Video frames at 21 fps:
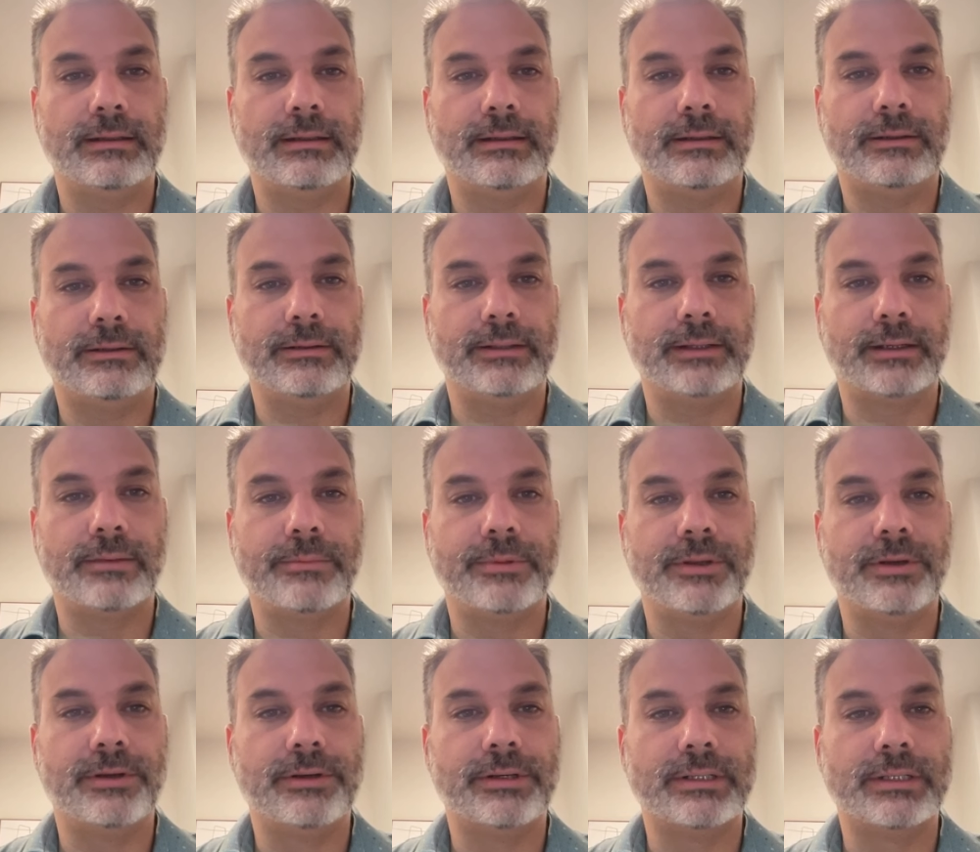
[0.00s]
oh, the
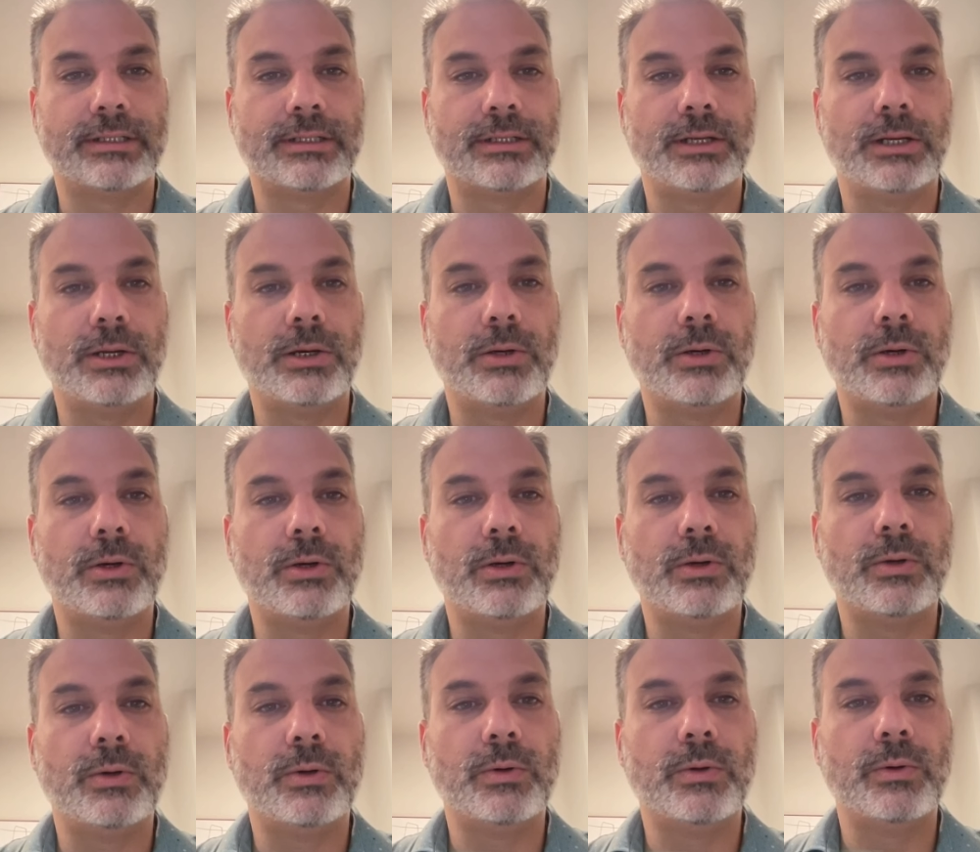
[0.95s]
computer is
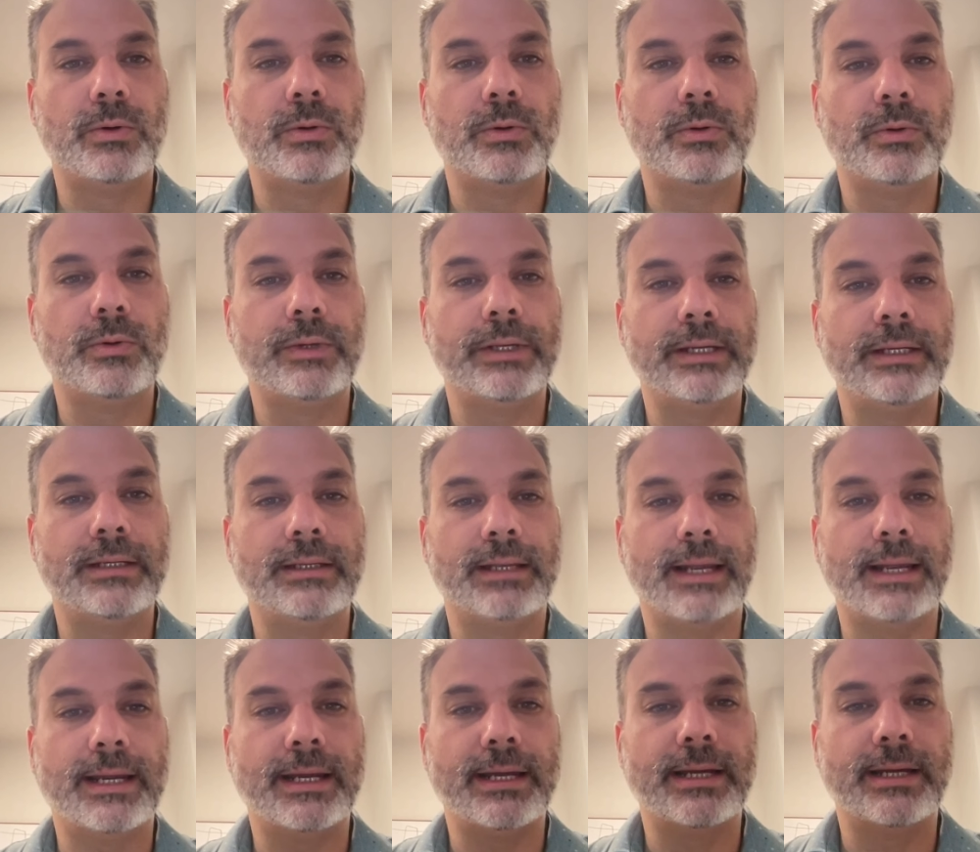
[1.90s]
slowing
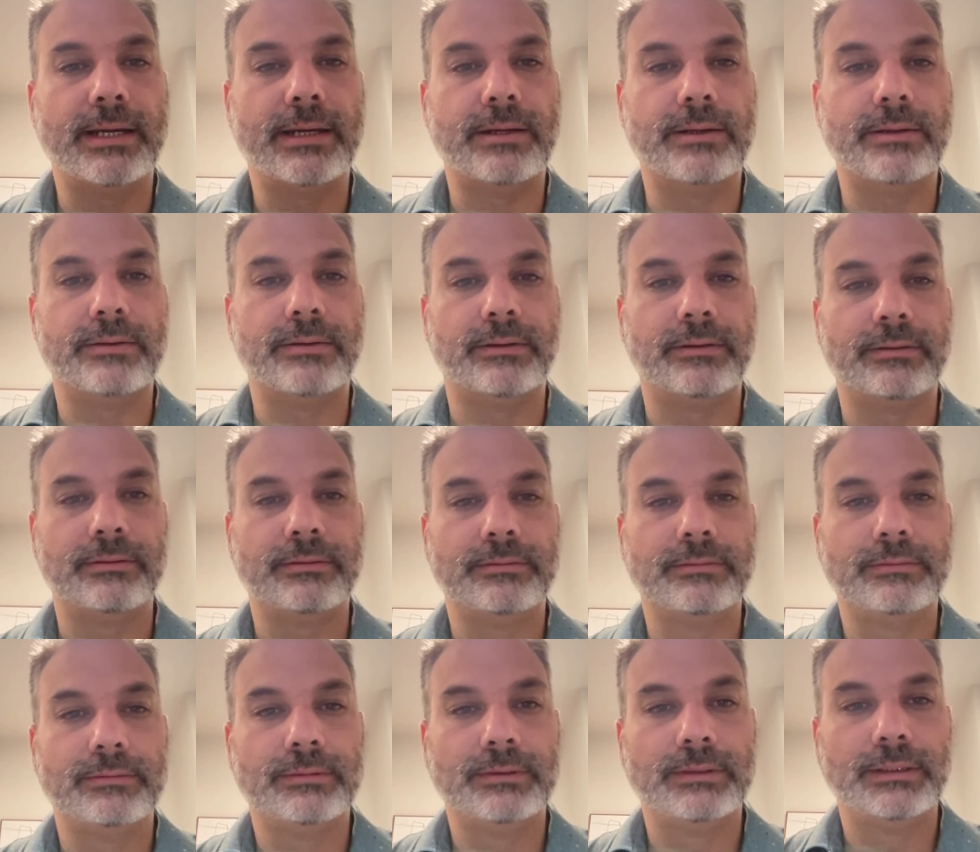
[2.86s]
down.
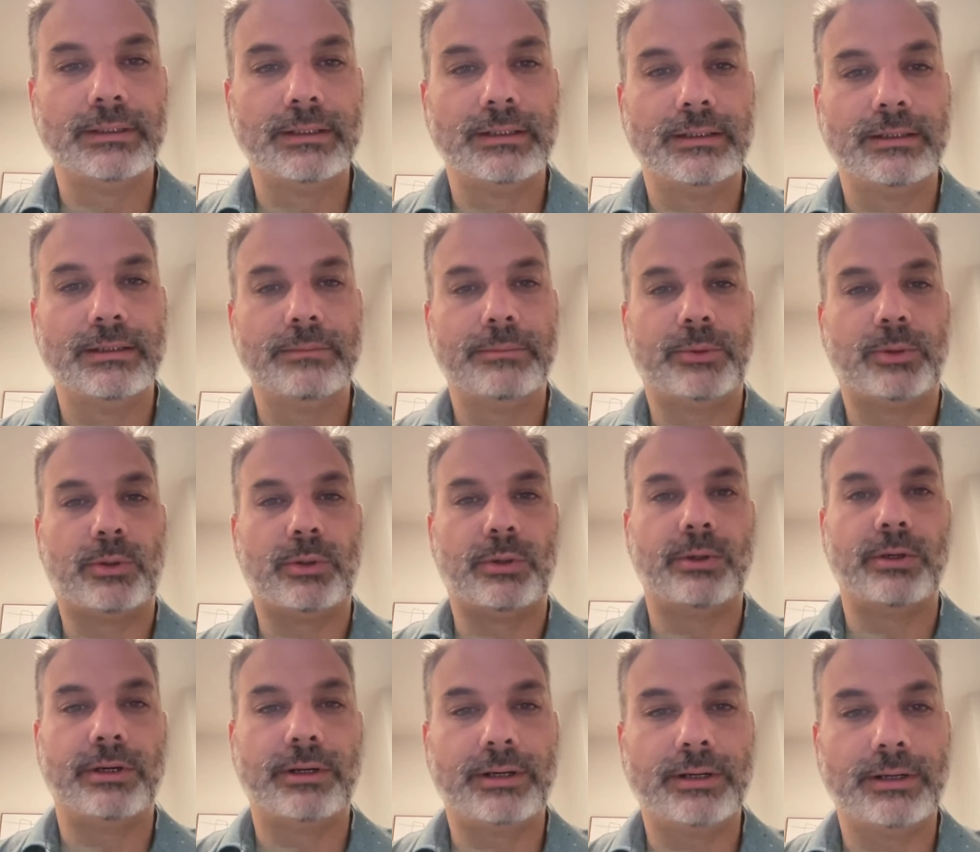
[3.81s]

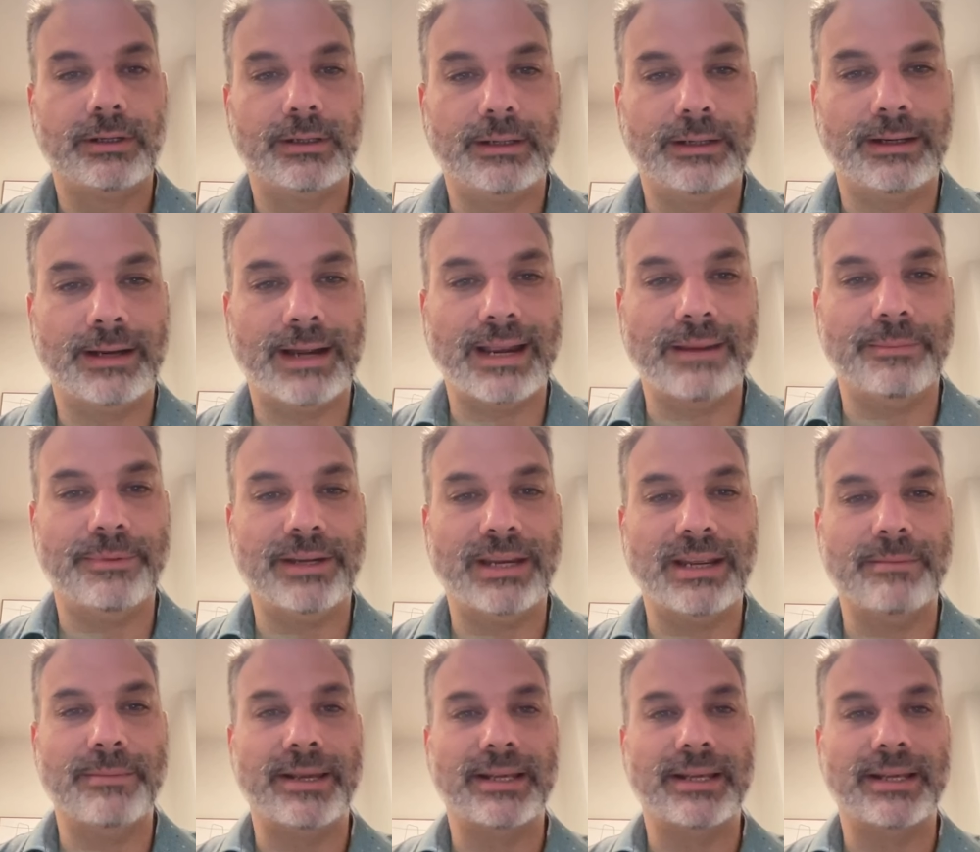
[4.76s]
poor IBM